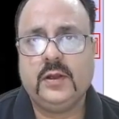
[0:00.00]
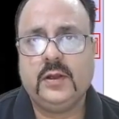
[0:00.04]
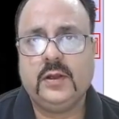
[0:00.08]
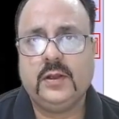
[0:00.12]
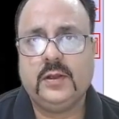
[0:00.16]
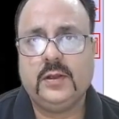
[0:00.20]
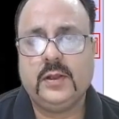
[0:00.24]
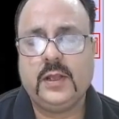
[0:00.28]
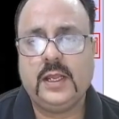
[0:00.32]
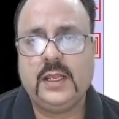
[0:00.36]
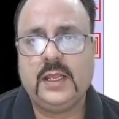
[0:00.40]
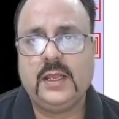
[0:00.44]

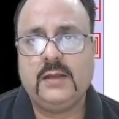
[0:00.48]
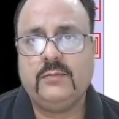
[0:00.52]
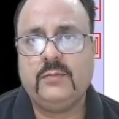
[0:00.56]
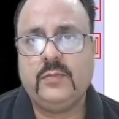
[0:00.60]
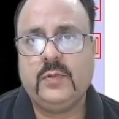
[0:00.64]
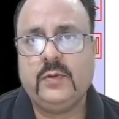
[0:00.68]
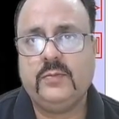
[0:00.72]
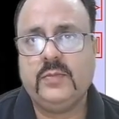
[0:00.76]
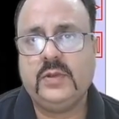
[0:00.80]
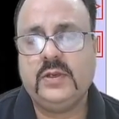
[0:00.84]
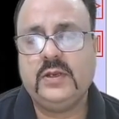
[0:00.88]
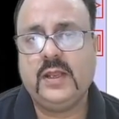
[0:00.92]
I have
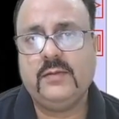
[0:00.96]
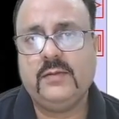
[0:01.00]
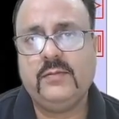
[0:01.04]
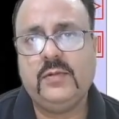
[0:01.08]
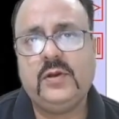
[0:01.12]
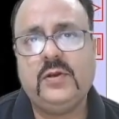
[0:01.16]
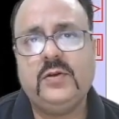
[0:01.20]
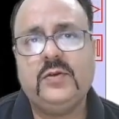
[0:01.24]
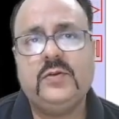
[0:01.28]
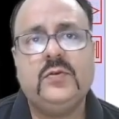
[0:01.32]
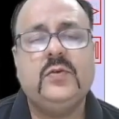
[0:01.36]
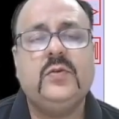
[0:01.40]
been able
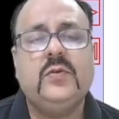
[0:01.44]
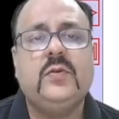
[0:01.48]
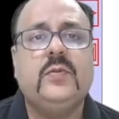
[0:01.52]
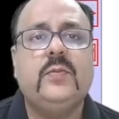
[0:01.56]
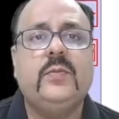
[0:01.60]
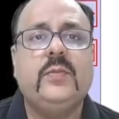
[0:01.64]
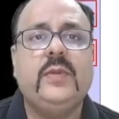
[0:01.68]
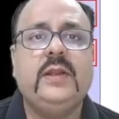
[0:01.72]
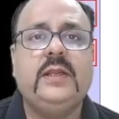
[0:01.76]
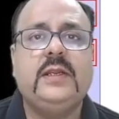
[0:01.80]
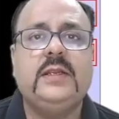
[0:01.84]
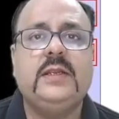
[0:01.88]
to
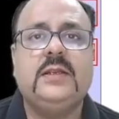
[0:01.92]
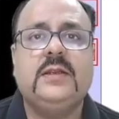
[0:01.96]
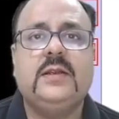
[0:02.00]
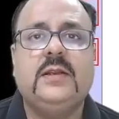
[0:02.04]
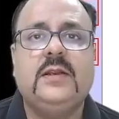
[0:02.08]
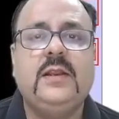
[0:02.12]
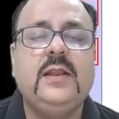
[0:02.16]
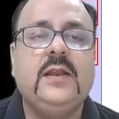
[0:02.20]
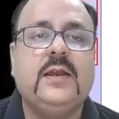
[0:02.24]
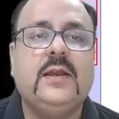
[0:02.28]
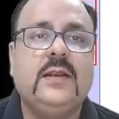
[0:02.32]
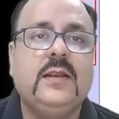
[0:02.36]
make it
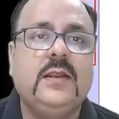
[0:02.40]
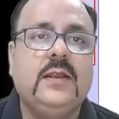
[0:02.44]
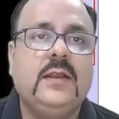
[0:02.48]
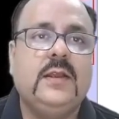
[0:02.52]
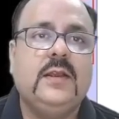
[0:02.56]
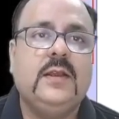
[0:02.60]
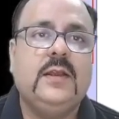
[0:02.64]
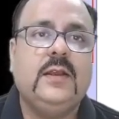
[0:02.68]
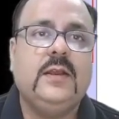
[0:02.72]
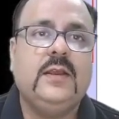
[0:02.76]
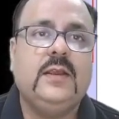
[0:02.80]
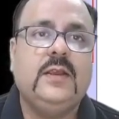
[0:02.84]
clear
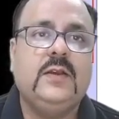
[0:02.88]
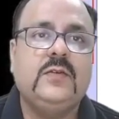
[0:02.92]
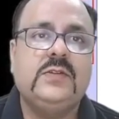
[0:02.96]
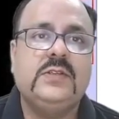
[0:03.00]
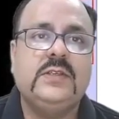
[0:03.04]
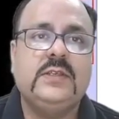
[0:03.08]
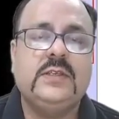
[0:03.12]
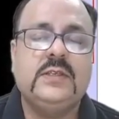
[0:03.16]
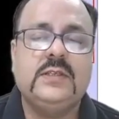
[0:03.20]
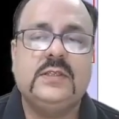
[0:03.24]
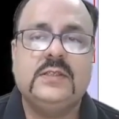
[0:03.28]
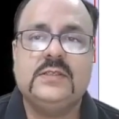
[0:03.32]

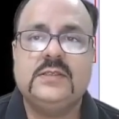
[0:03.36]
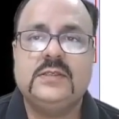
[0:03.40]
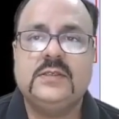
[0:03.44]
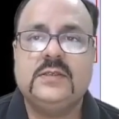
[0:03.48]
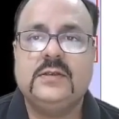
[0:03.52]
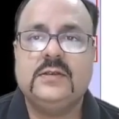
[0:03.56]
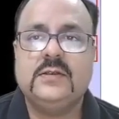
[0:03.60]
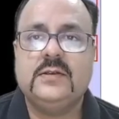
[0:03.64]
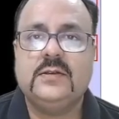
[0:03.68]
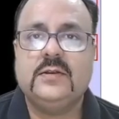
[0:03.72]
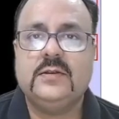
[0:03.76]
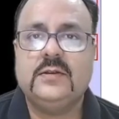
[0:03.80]
using
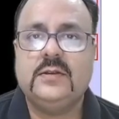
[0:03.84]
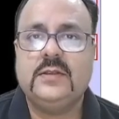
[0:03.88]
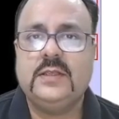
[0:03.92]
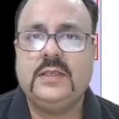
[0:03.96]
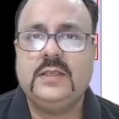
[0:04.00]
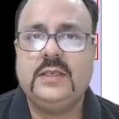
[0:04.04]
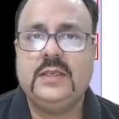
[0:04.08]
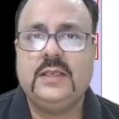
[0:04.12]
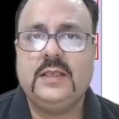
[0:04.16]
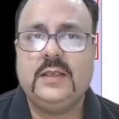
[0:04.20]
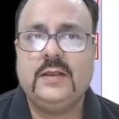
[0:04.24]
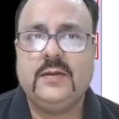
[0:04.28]

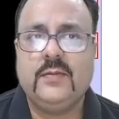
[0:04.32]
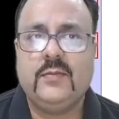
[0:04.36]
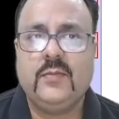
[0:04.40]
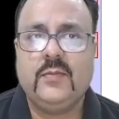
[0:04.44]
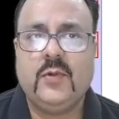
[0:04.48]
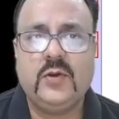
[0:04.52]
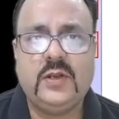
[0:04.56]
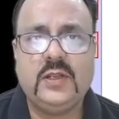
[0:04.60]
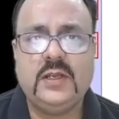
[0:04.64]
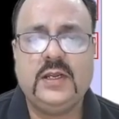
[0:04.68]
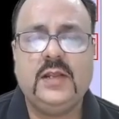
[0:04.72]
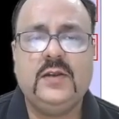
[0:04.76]
the
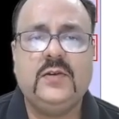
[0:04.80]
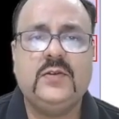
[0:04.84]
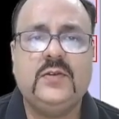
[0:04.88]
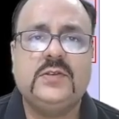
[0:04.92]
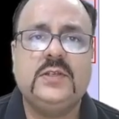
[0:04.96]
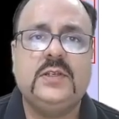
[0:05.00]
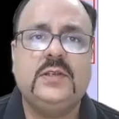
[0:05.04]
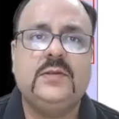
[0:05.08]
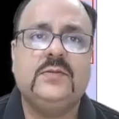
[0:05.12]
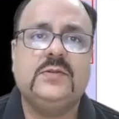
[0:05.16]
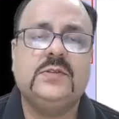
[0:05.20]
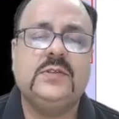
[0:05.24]
Monte Carlo
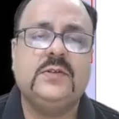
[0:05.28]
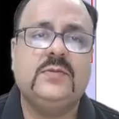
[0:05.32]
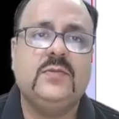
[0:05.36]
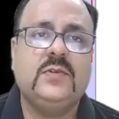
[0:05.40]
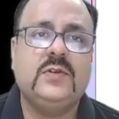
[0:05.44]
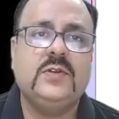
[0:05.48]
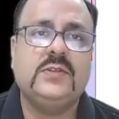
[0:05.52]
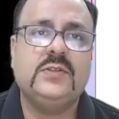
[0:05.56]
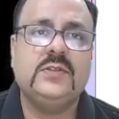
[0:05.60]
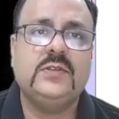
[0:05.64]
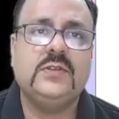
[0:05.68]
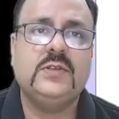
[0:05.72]

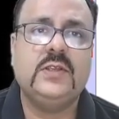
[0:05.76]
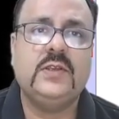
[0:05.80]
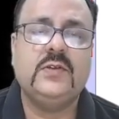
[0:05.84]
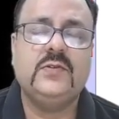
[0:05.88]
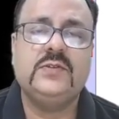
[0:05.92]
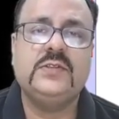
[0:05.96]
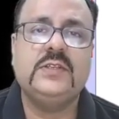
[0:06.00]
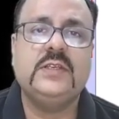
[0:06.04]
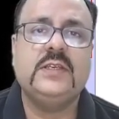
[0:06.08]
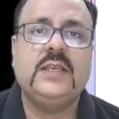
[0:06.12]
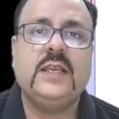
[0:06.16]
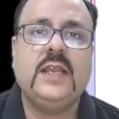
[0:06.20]
simulation
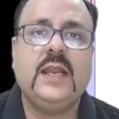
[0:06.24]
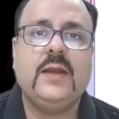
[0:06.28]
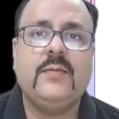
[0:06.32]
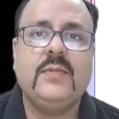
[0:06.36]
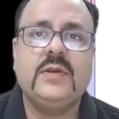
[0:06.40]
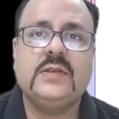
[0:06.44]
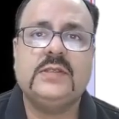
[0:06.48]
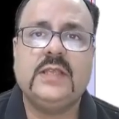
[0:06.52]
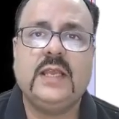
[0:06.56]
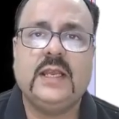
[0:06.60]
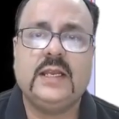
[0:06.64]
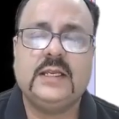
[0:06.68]
using
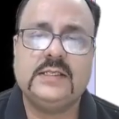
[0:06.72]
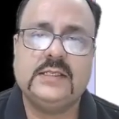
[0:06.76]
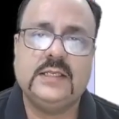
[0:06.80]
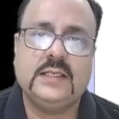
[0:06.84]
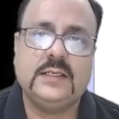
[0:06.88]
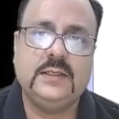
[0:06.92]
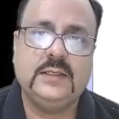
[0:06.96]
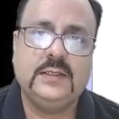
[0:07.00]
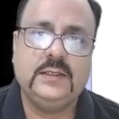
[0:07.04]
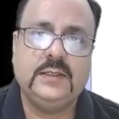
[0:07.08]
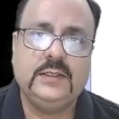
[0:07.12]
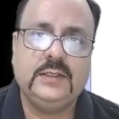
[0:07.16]
MS
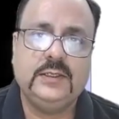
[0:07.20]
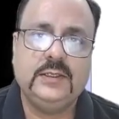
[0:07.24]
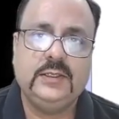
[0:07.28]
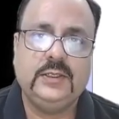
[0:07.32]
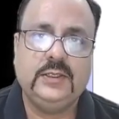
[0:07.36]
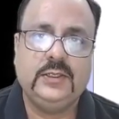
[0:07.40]
Excel.